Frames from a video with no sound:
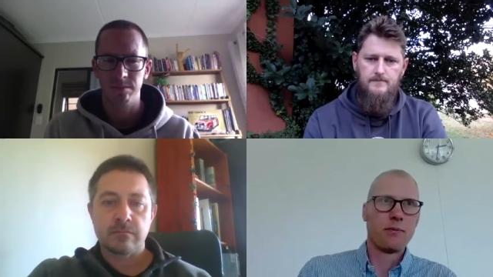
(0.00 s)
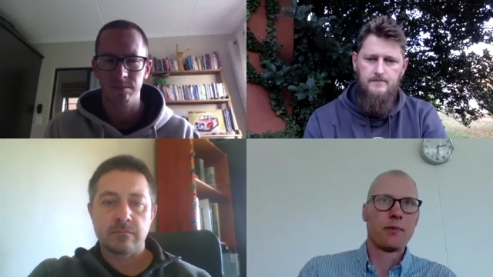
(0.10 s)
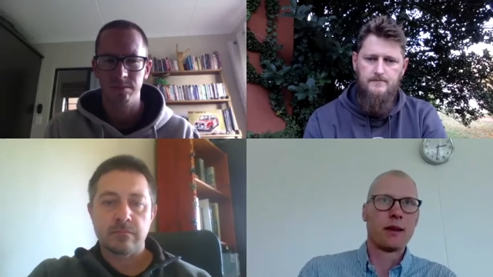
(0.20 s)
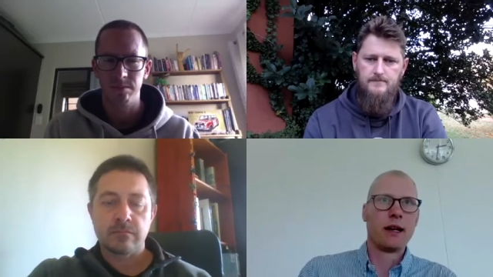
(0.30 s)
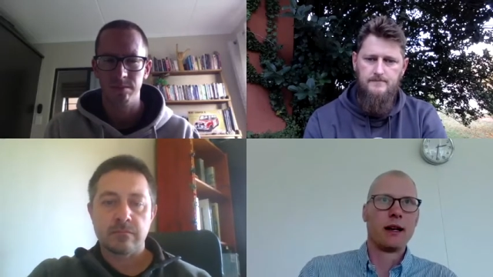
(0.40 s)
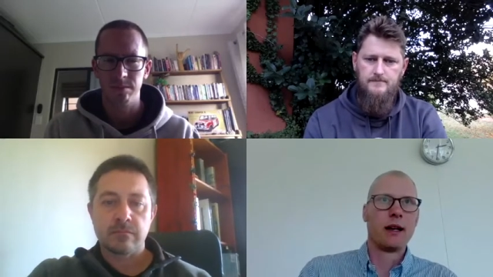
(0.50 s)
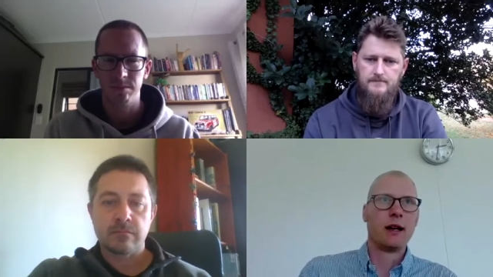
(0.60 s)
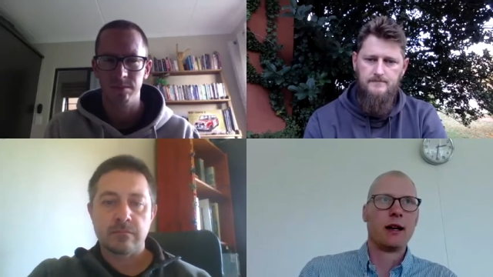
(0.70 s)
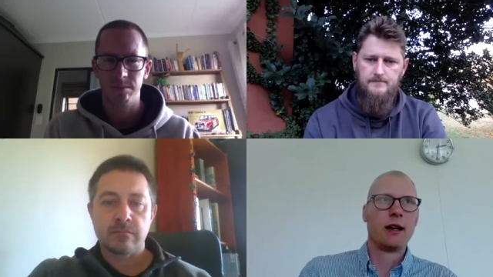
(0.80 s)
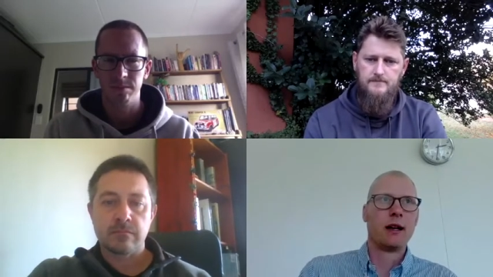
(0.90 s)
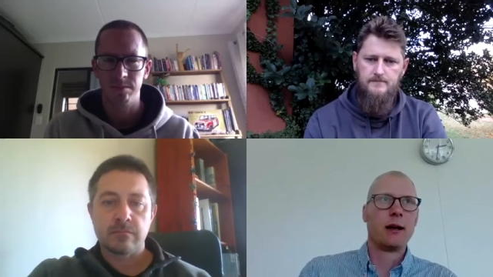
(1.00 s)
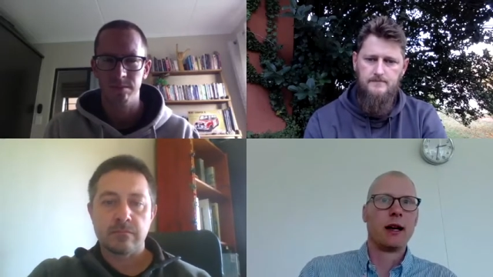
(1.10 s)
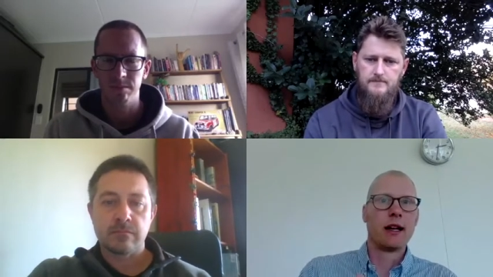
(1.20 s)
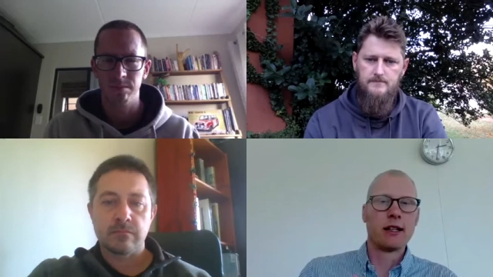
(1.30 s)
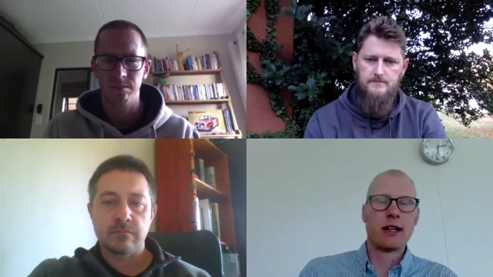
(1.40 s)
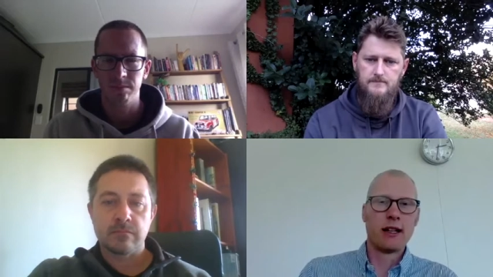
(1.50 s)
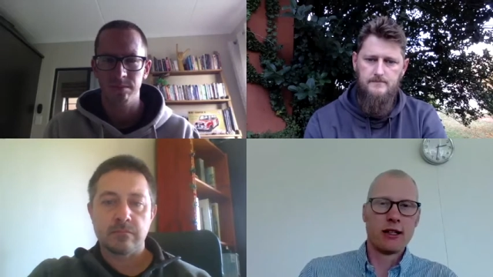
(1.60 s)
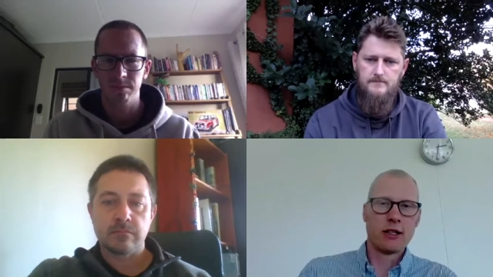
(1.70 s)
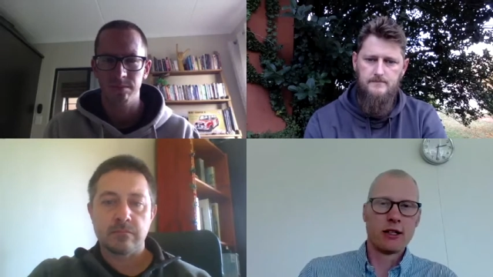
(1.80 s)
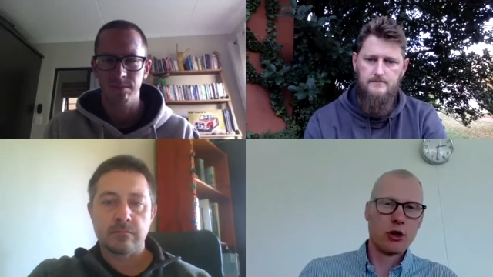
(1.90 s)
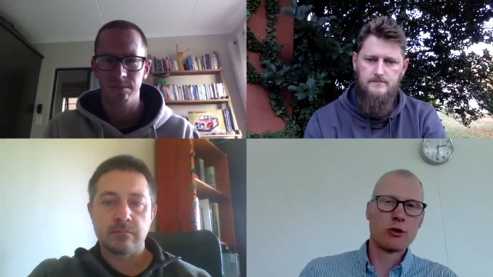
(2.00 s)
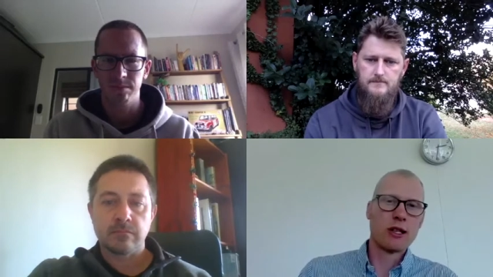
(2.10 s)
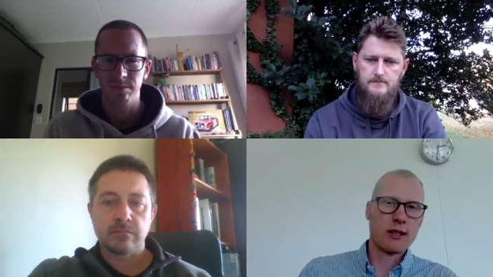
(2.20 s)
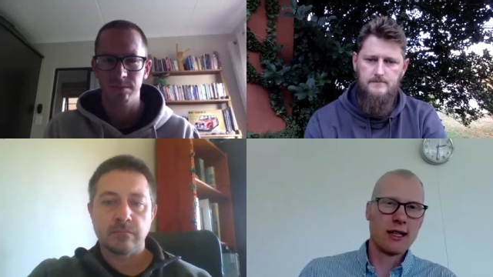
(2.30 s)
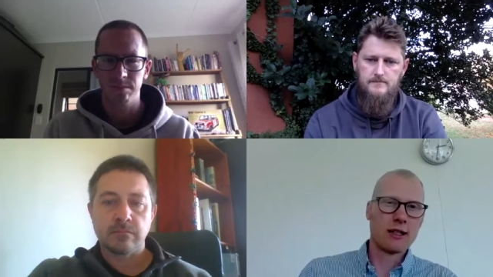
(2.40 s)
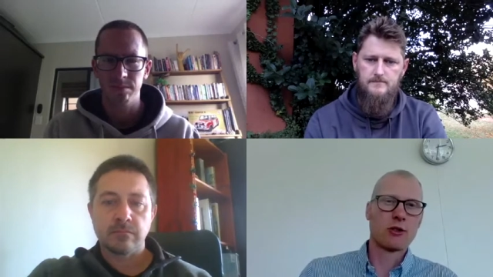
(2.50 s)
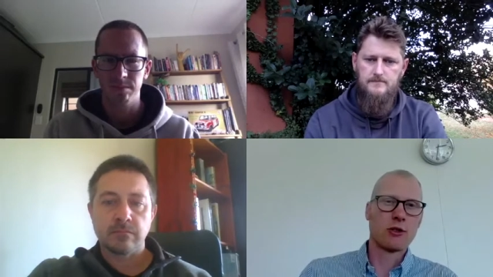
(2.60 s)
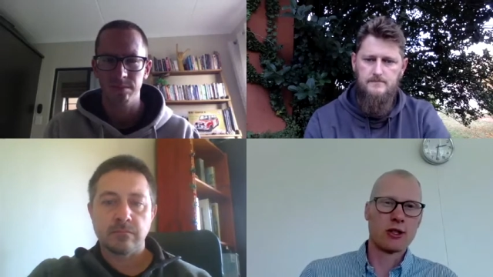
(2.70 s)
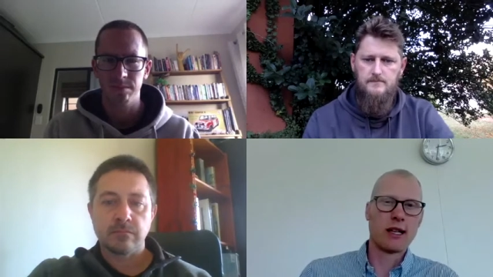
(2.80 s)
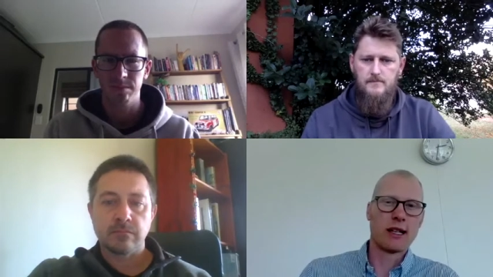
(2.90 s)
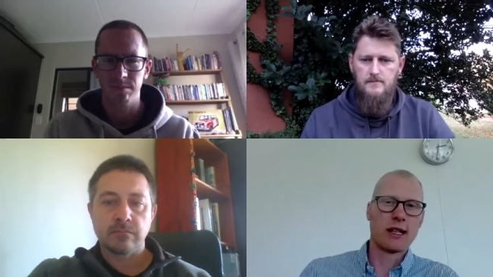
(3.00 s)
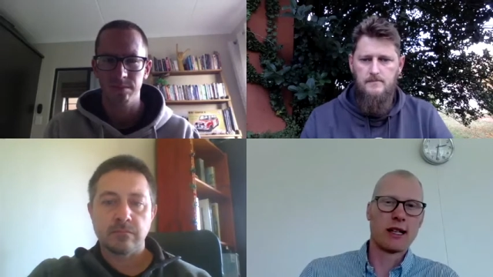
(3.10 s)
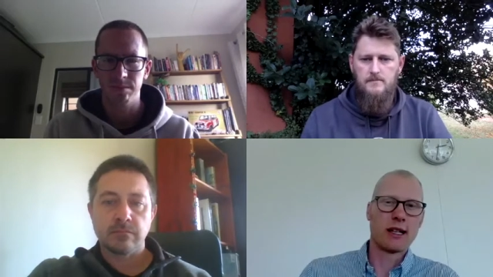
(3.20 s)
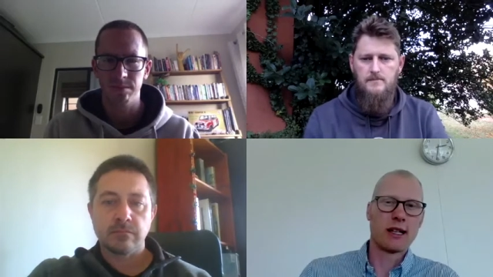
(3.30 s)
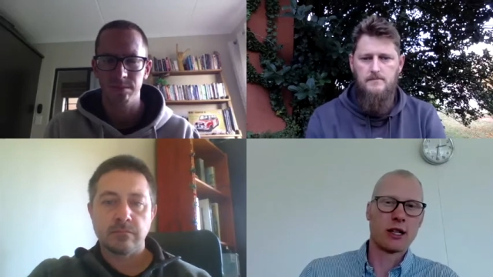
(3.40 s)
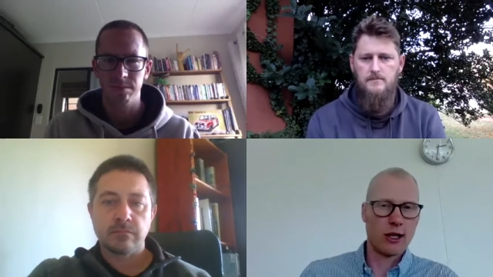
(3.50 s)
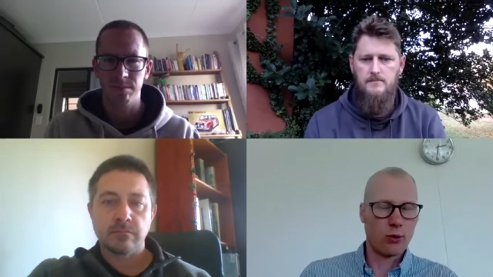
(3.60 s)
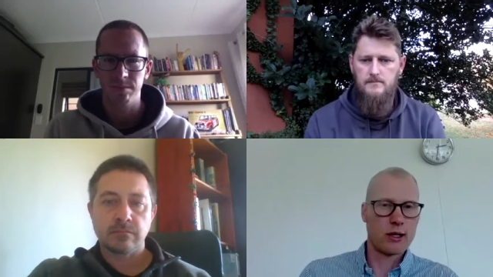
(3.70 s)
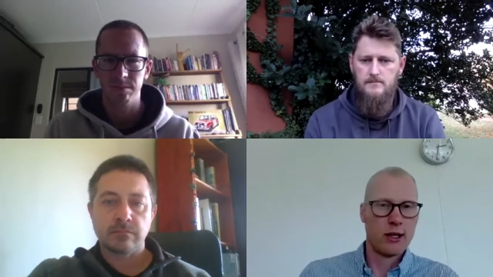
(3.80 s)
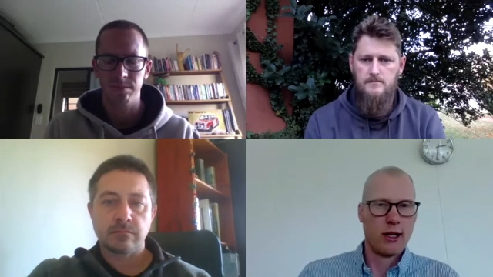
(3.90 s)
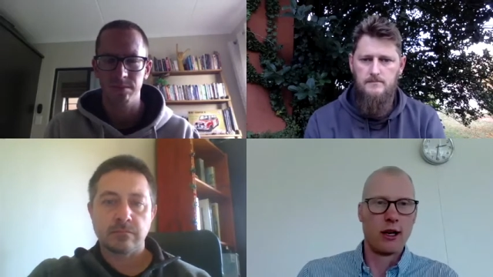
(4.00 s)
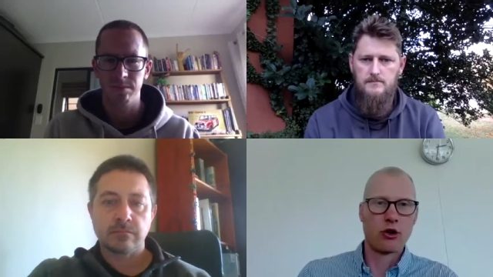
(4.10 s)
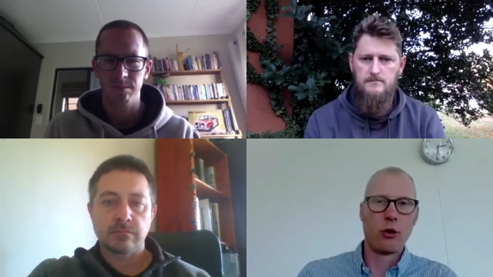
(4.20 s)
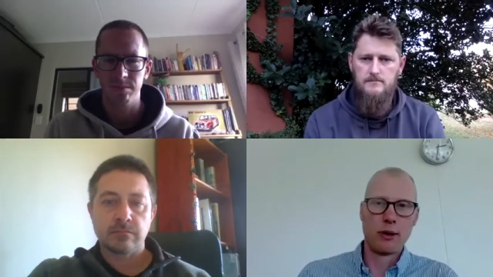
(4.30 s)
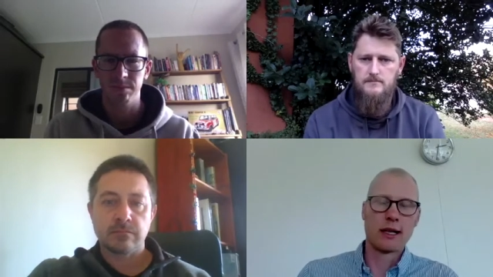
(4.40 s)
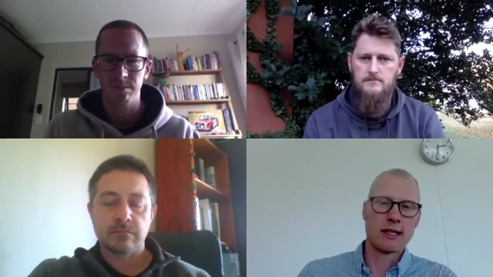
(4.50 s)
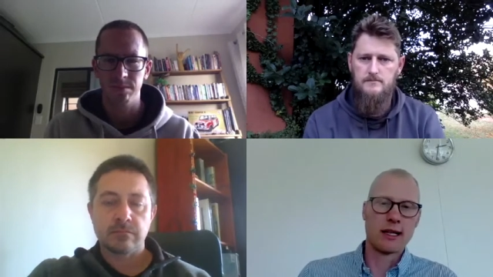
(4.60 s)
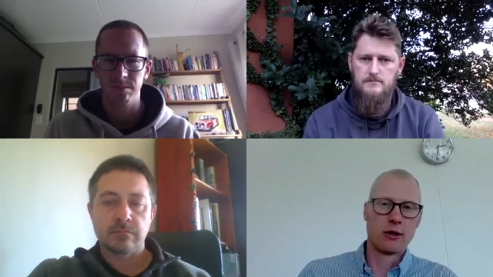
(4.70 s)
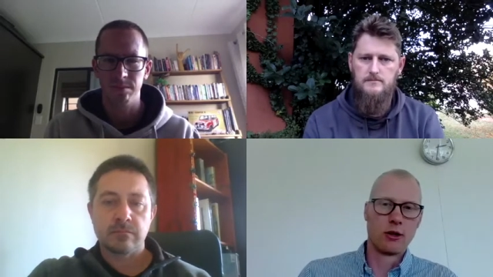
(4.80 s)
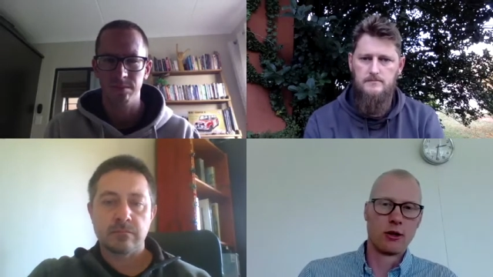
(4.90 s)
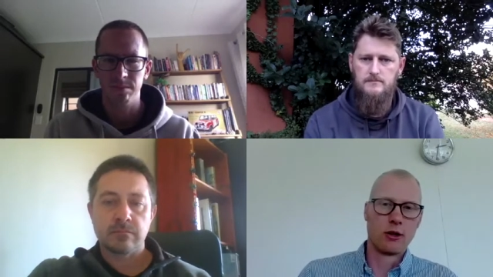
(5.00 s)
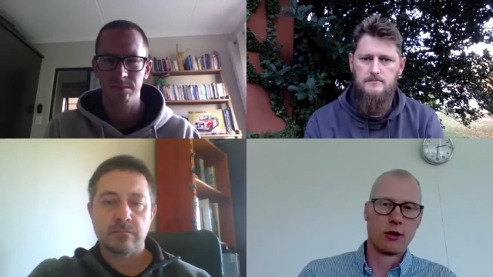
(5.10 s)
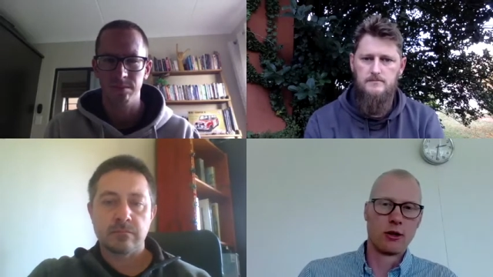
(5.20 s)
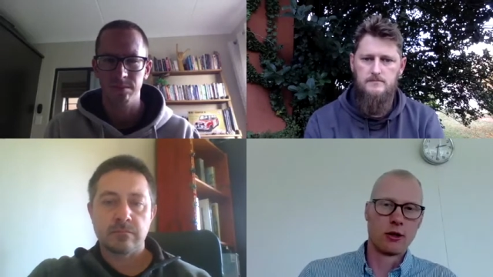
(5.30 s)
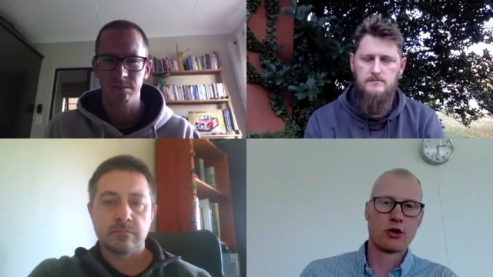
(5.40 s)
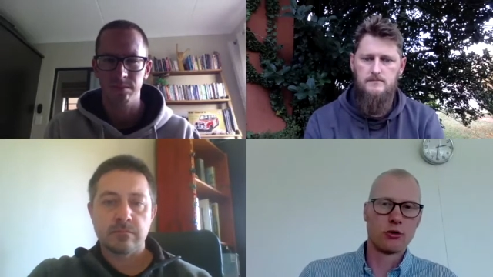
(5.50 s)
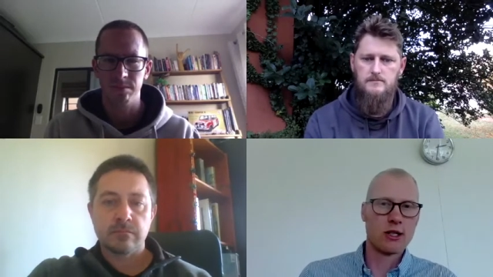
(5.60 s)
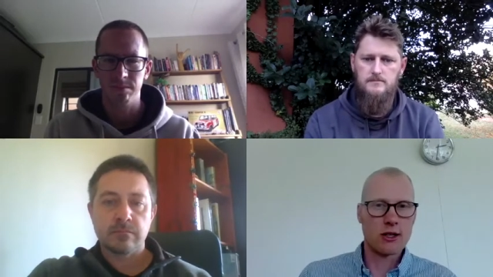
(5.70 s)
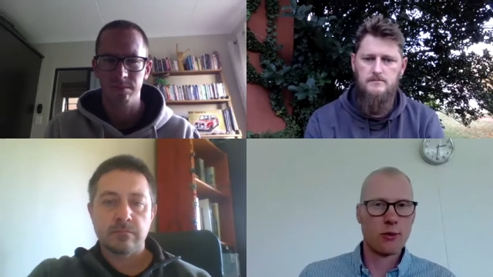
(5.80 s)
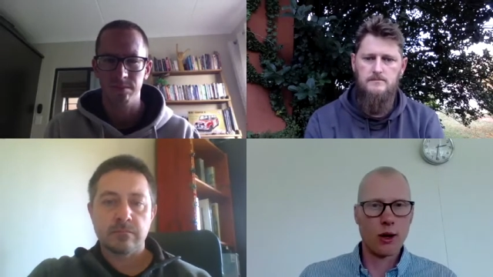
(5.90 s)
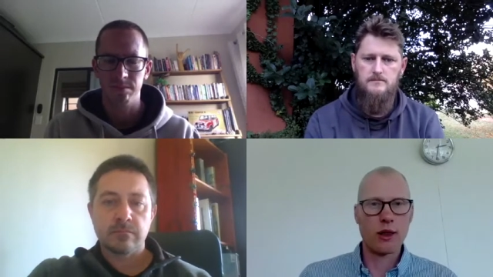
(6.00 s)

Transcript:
Speaker 1: it shows that Neanderthals had actually quite a complex technological system where they made